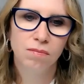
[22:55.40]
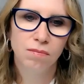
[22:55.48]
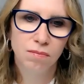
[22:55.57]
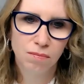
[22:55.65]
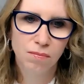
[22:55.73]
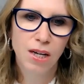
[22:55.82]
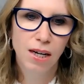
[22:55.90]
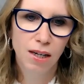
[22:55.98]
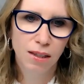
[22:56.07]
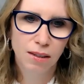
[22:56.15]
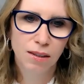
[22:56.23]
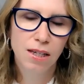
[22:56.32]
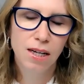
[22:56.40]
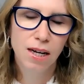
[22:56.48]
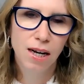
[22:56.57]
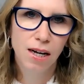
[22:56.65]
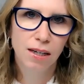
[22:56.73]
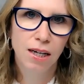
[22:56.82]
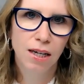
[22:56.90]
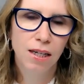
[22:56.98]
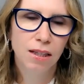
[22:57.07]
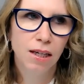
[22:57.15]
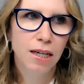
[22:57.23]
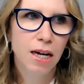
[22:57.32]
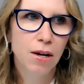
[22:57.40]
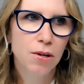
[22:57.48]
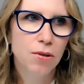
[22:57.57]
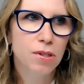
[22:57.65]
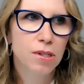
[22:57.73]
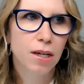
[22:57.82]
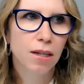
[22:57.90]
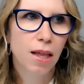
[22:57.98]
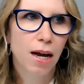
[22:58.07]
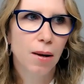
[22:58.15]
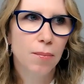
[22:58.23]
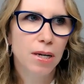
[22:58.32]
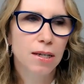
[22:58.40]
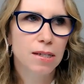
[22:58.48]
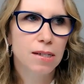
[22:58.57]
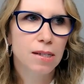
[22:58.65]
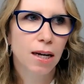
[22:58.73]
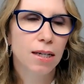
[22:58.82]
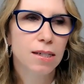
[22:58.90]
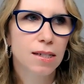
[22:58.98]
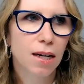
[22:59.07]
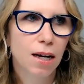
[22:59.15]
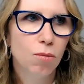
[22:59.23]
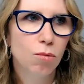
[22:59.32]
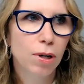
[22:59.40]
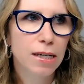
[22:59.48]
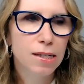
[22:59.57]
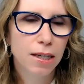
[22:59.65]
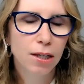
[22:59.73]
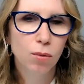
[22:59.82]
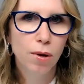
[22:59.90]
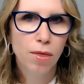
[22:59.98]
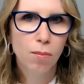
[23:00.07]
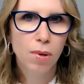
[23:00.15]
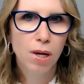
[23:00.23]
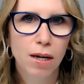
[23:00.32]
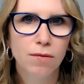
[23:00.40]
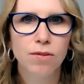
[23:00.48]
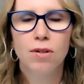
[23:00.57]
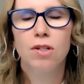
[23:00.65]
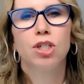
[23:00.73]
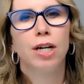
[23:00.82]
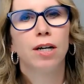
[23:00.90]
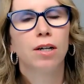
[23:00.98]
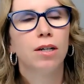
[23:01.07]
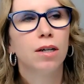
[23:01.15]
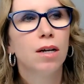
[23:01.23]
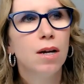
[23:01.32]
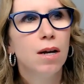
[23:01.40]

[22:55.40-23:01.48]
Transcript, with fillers: -hmm. Yeah. Yeah. And I like how you said that because that um, resonated with I've shared,